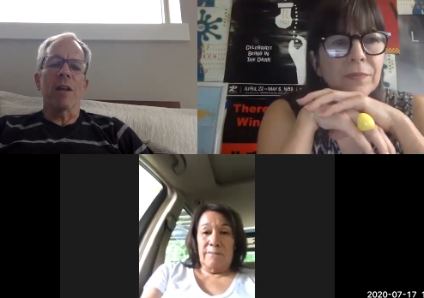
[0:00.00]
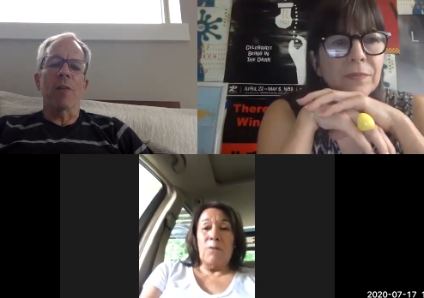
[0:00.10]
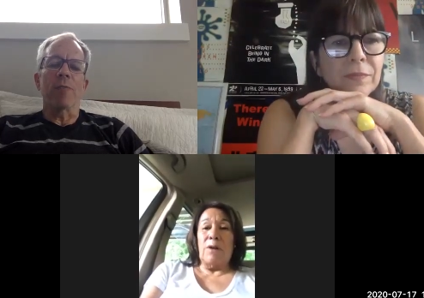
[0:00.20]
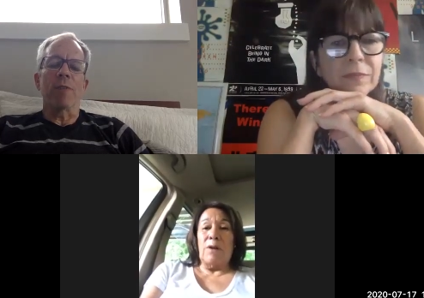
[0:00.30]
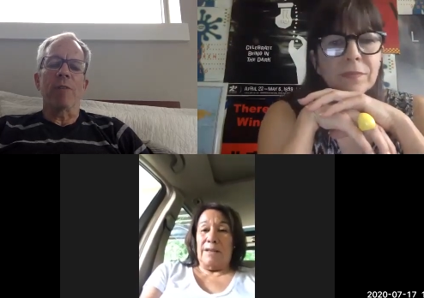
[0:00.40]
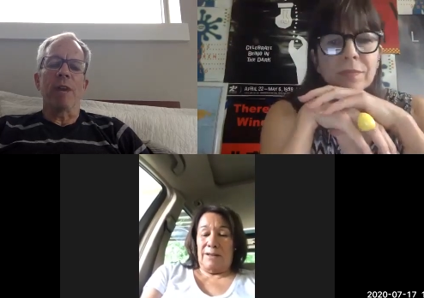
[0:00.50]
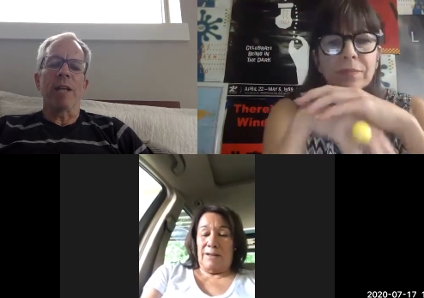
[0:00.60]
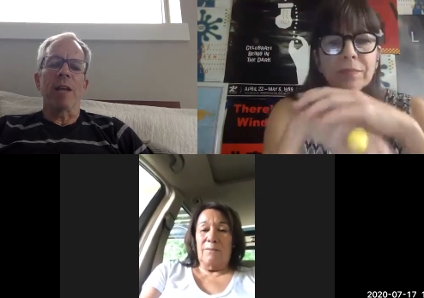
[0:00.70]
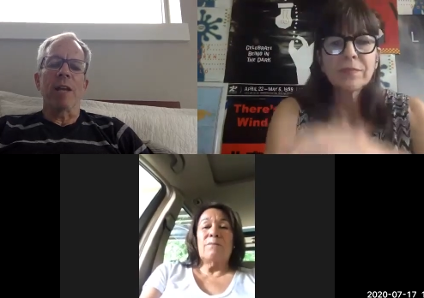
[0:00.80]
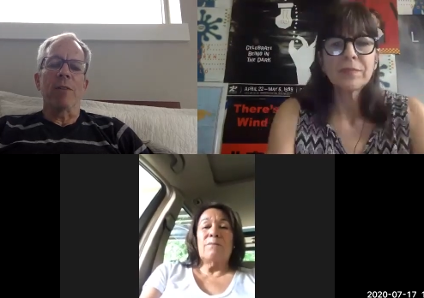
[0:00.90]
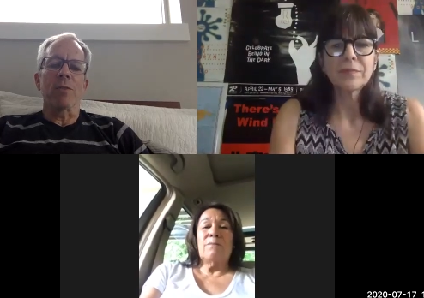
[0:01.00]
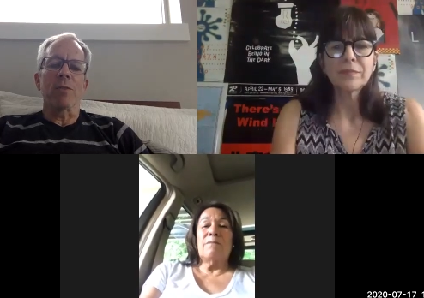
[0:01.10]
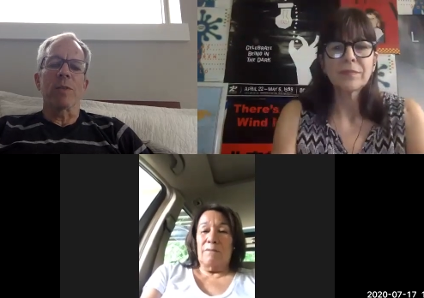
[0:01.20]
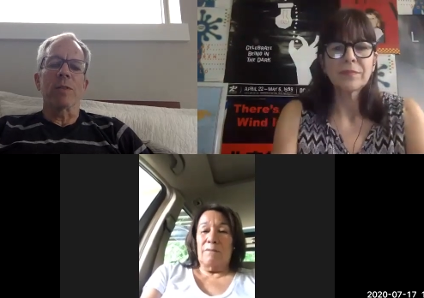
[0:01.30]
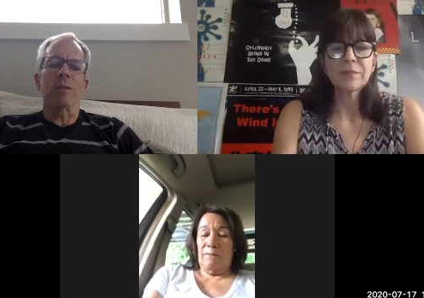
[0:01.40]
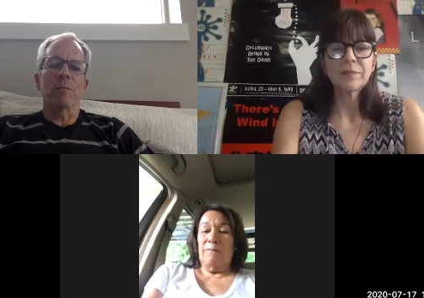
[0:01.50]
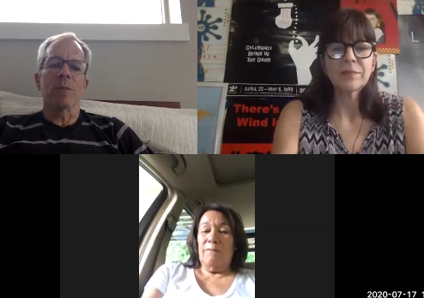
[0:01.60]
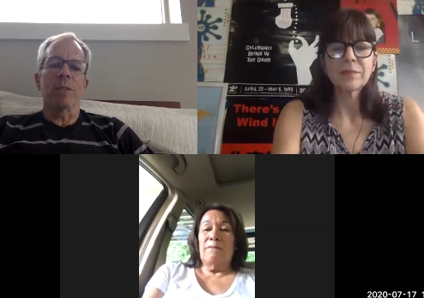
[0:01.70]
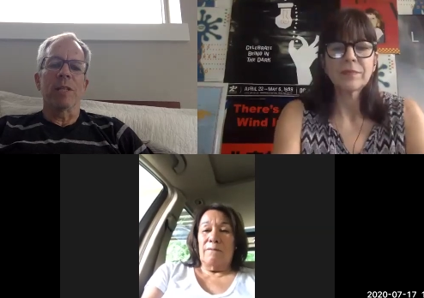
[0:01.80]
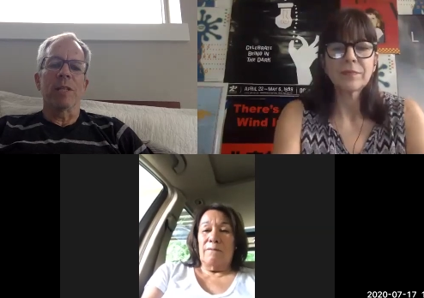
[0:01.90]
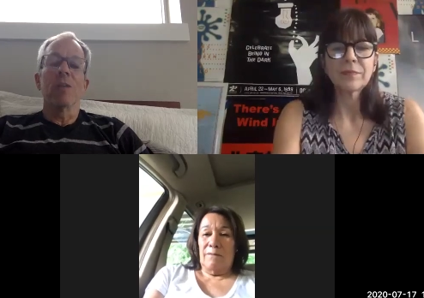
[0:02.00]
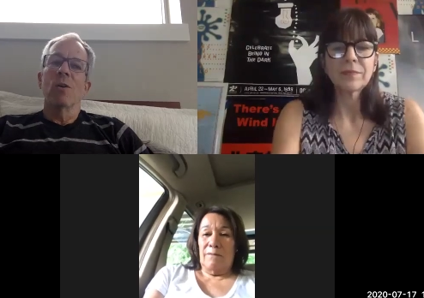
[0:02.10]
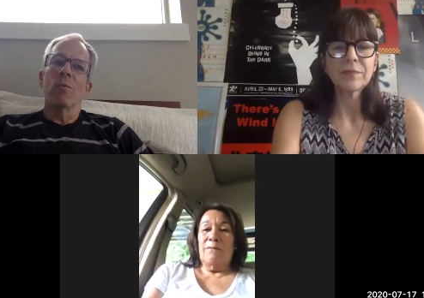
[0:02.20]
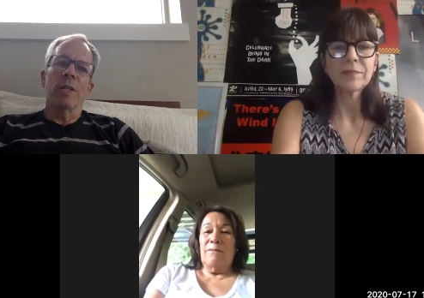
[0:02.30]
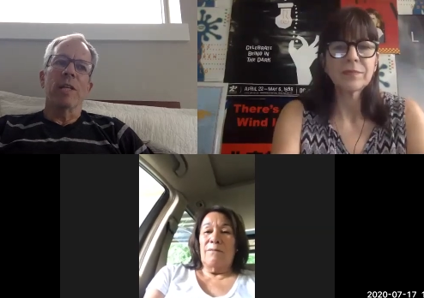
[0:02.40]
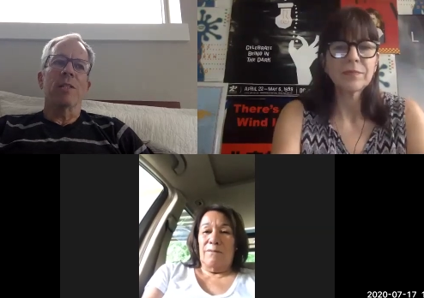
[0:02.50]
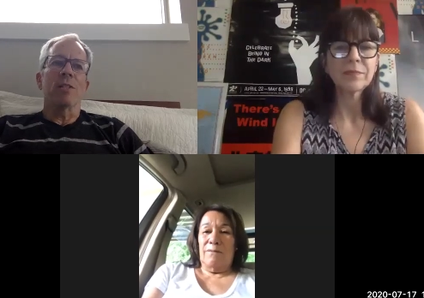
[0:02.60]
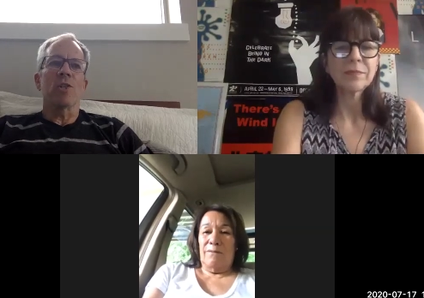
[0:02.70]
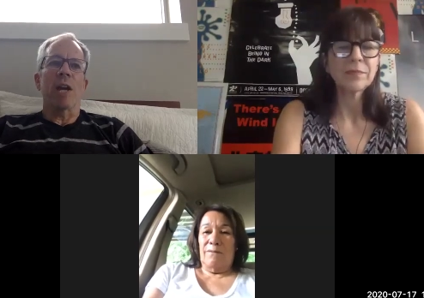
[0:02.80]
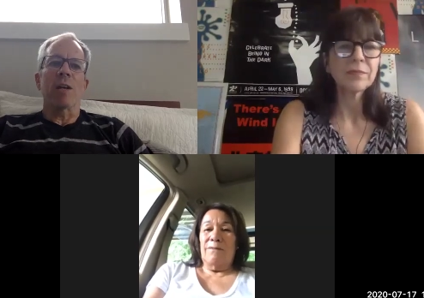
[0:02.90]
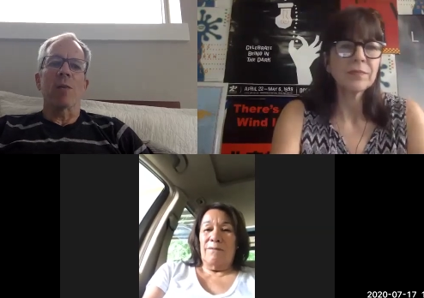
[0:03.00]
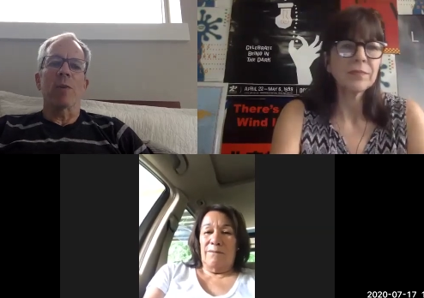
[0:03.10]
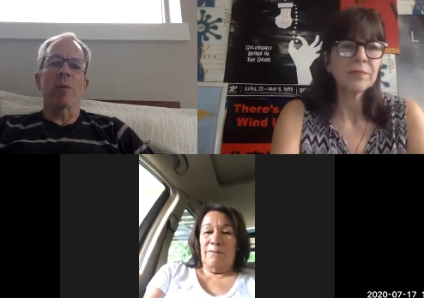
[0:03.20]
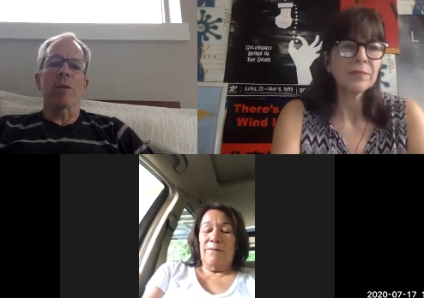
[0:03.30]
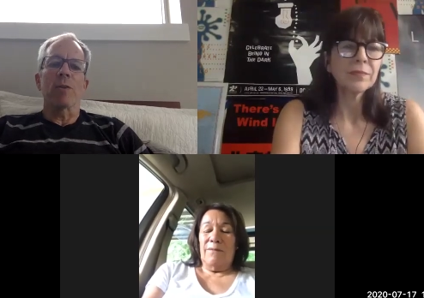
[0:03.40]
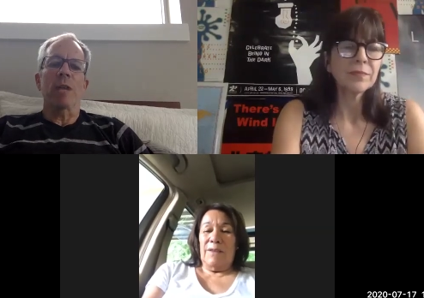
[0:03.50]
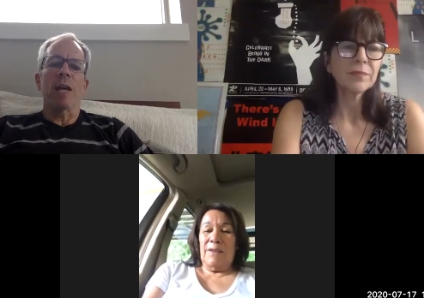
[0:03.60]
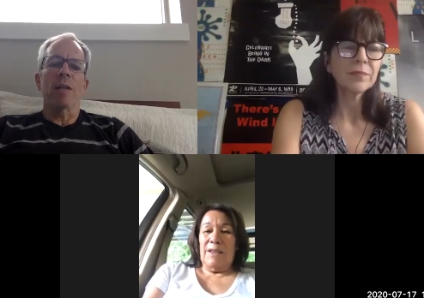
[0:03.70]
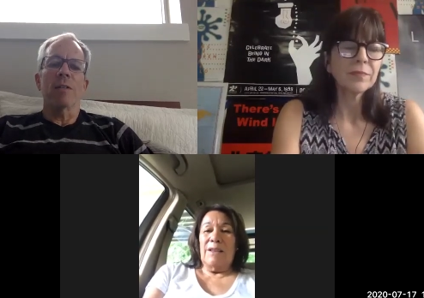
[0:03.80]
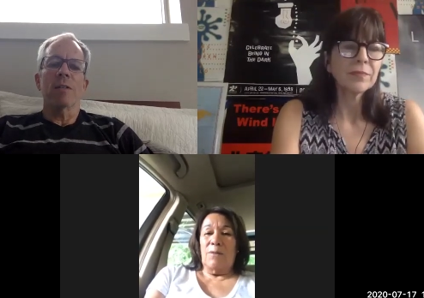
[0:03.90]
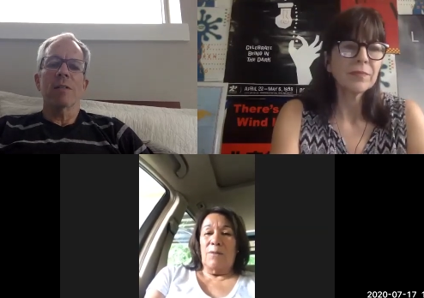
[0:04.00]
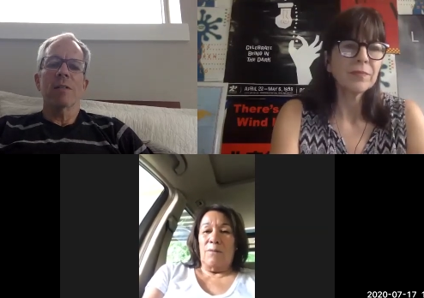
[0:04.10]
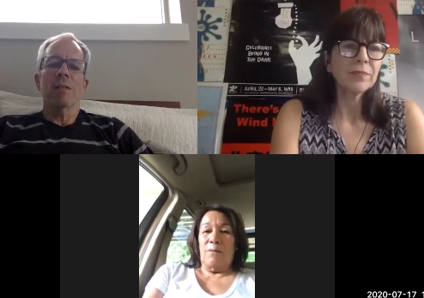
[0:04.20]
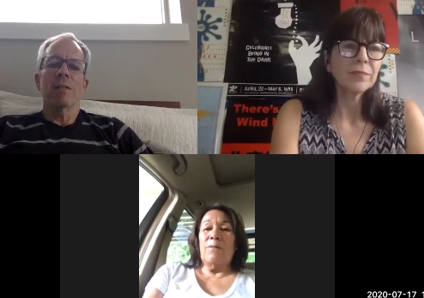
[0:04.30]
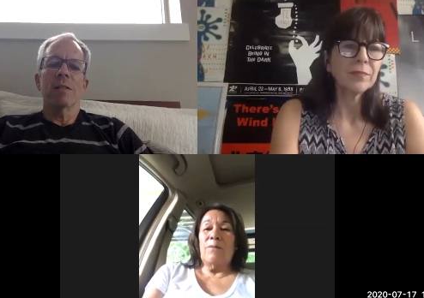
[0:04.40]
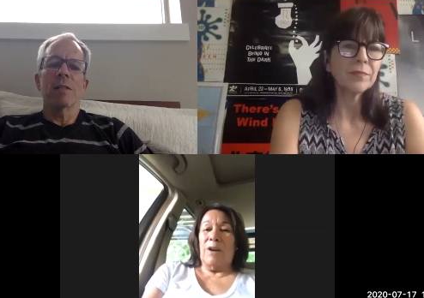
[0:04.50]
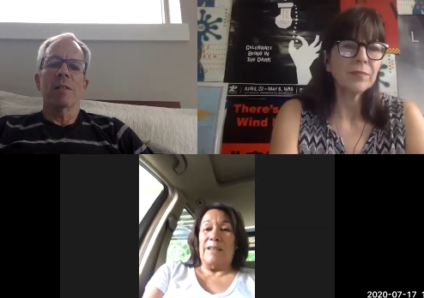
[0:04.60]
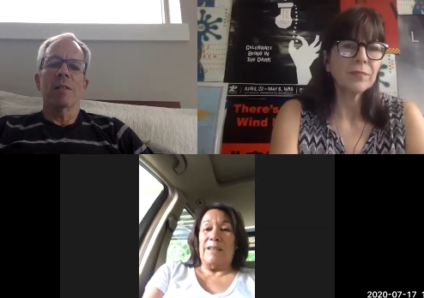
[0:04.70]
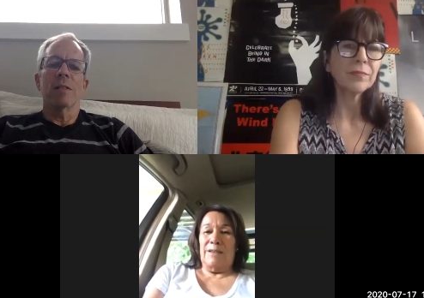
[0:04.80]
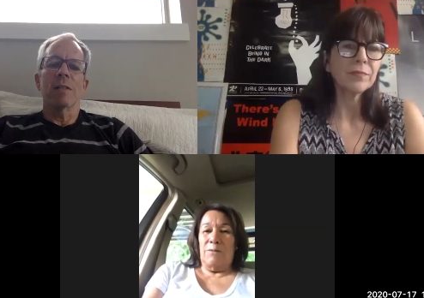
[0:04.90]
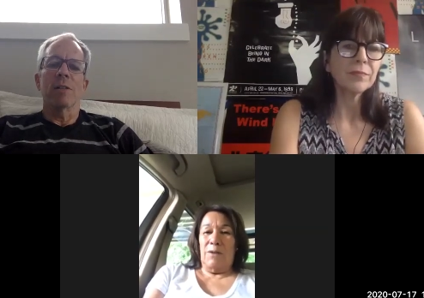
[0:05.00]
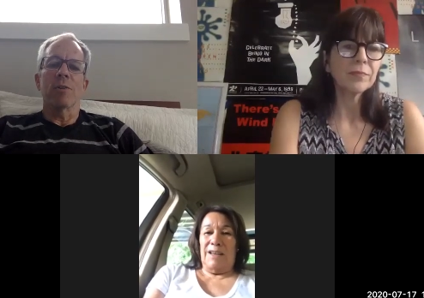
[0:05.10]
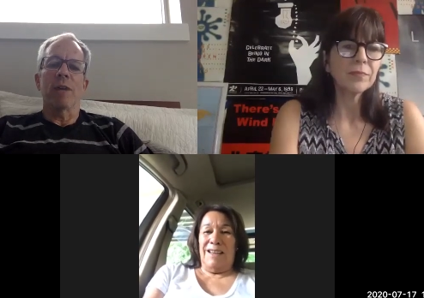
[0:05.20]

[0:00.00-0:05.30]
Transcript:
Speaker 1: at all three grade levels, we will we'll need to check in with those guys. Right, right.